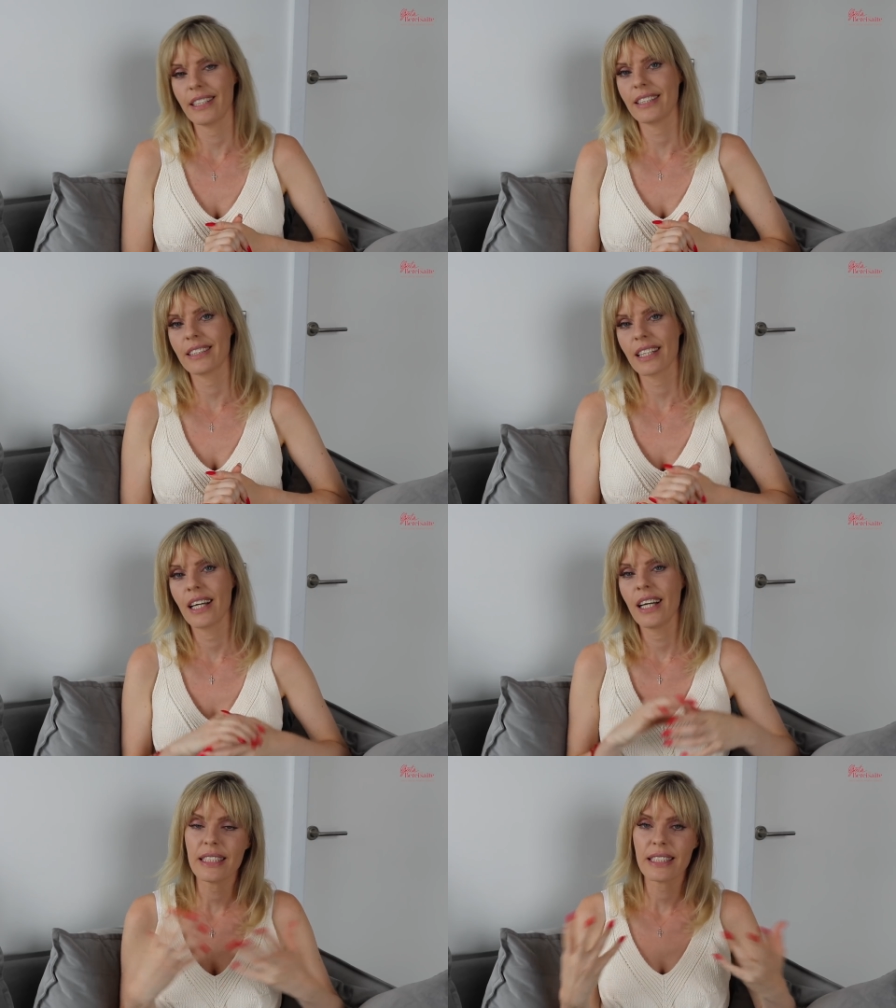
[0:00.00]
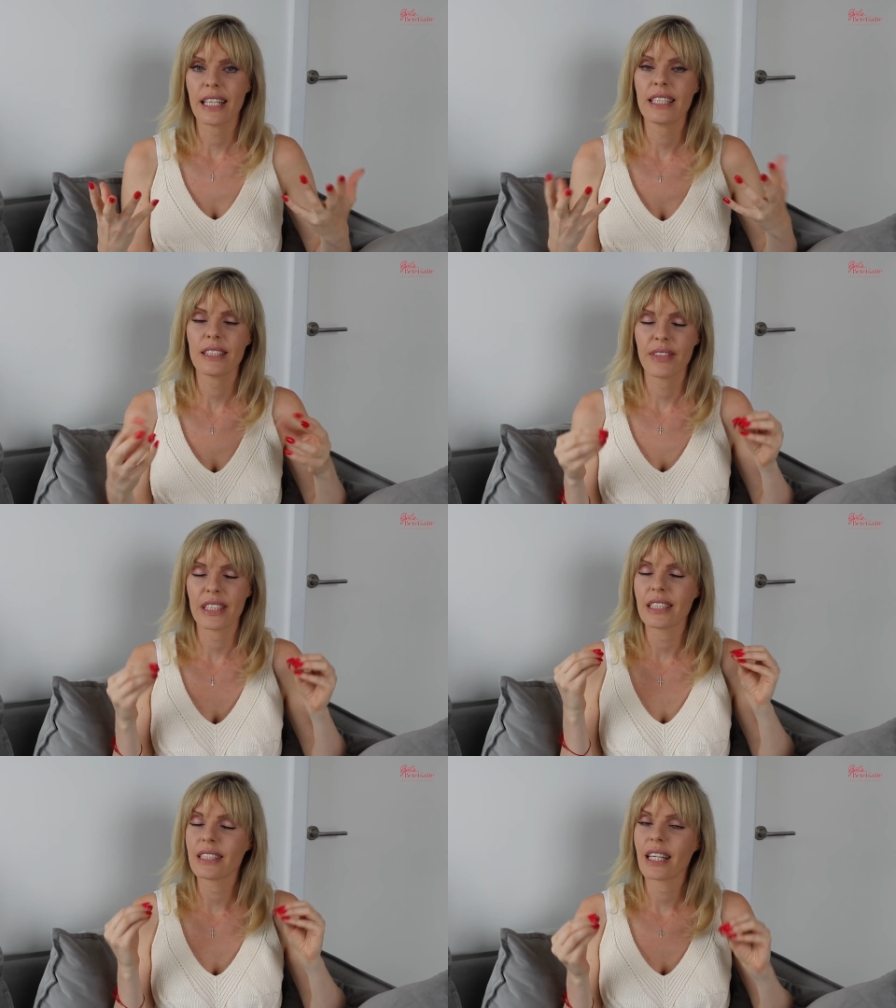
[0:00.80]
is he says
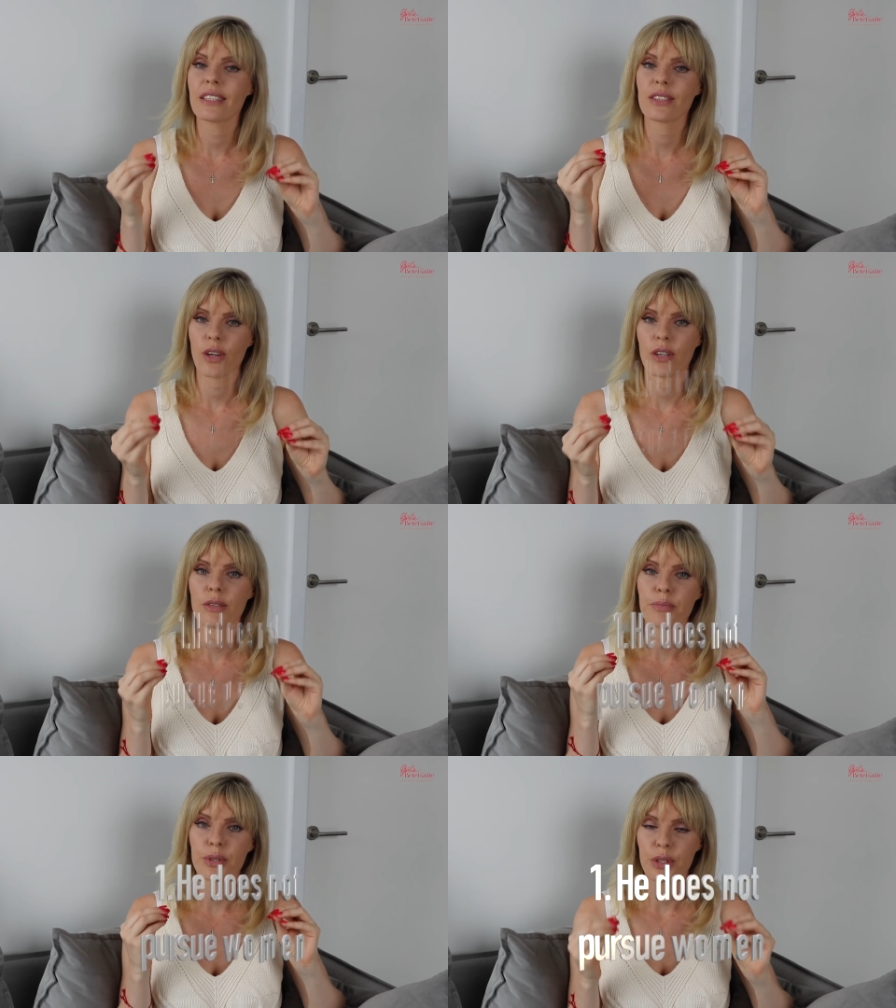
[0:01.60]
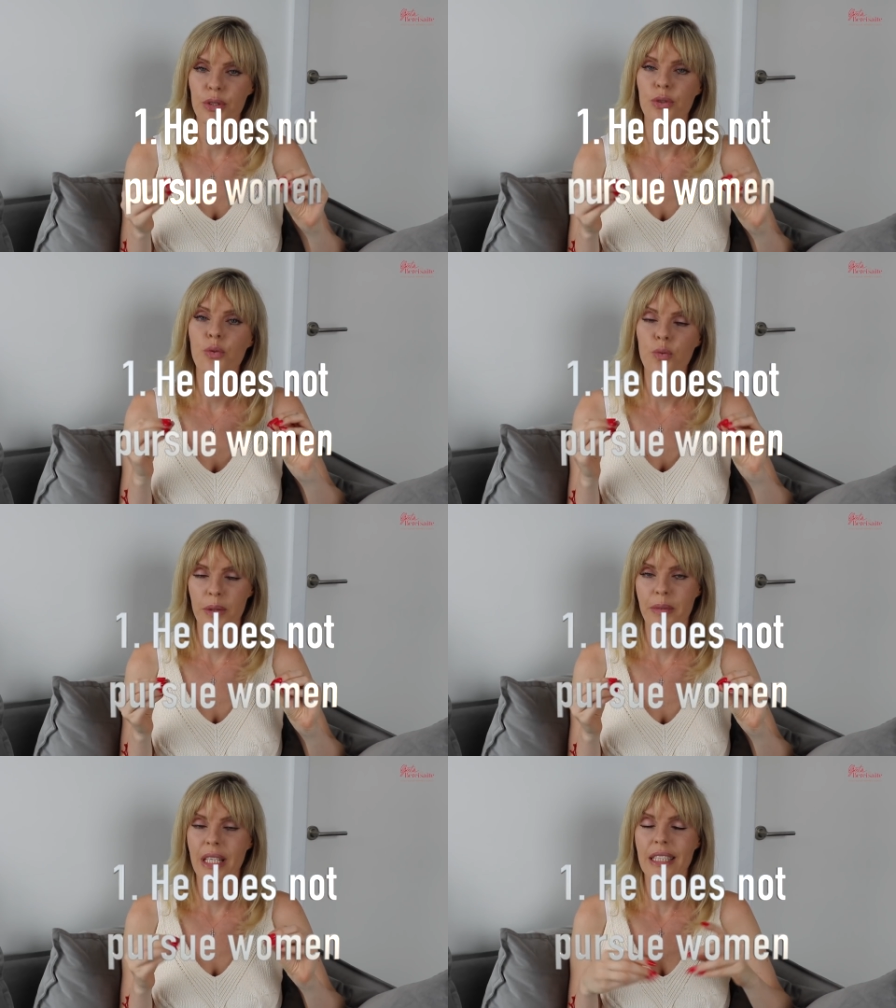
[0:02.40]
that he does not pursue
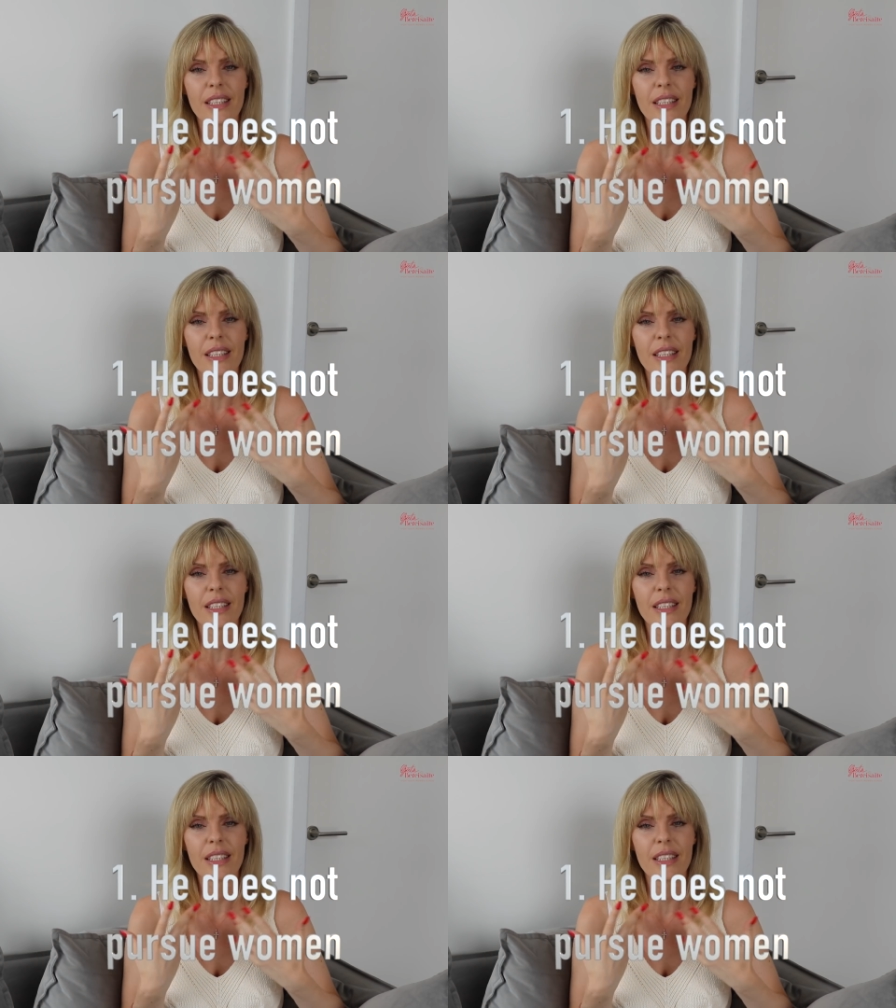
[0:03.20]
women, he